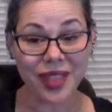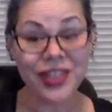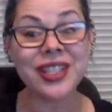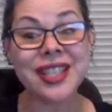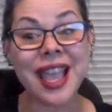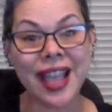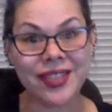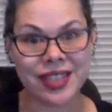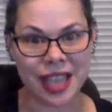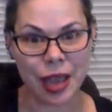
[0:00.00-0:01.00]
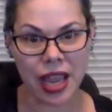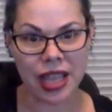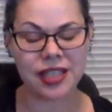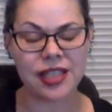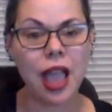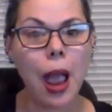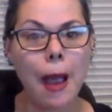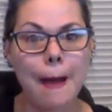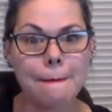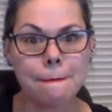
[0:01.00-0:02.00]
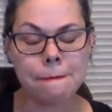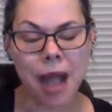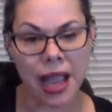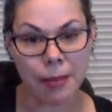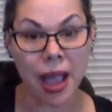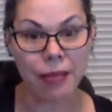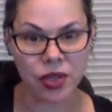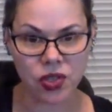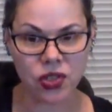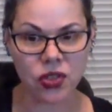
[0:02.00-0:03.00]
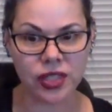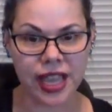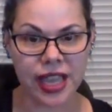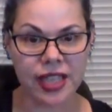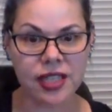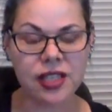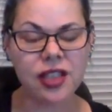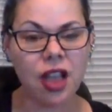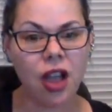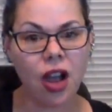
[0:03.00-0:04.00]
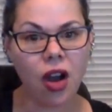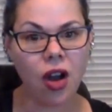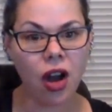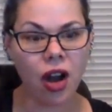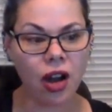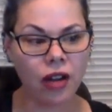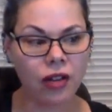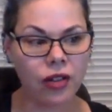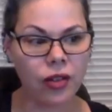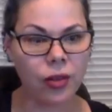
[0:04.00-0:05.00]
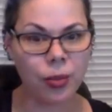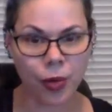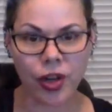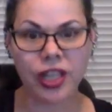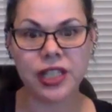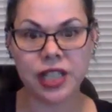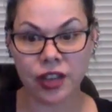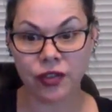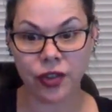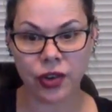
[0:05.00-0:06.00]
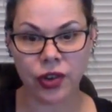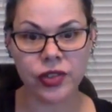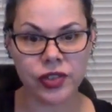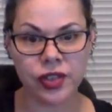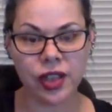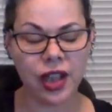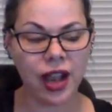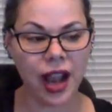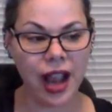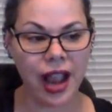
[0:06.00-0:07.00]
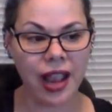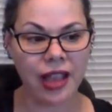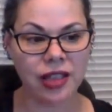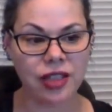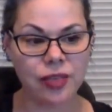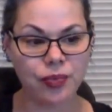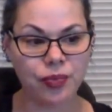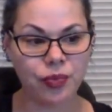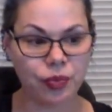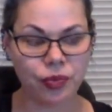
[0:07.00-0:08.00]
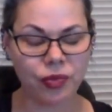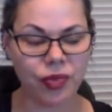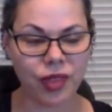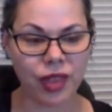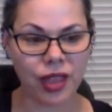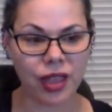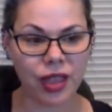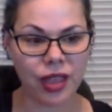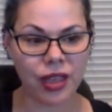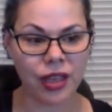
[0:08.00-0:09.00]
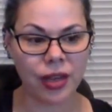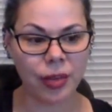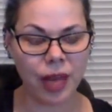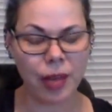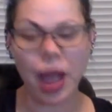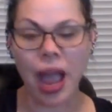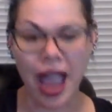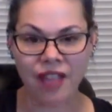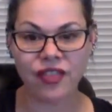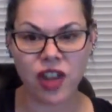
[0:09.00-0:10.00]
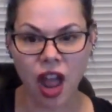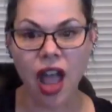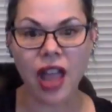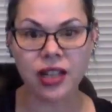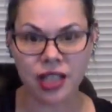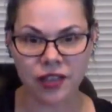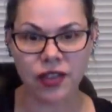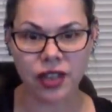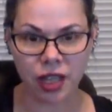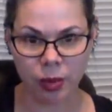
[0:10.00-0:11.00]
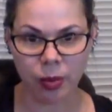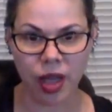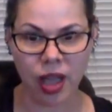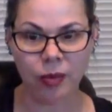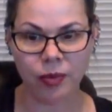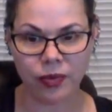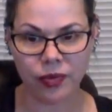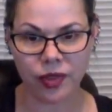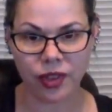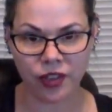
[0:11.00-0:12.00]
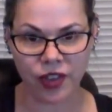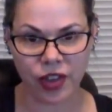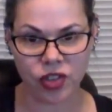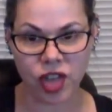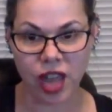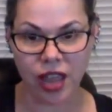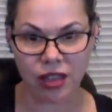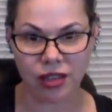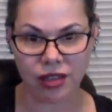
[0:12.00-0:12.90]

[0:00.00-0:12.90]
because I have to say, it's my my musical tastes are pretty diverse, and you know, but I have not given hip hop a fair shake.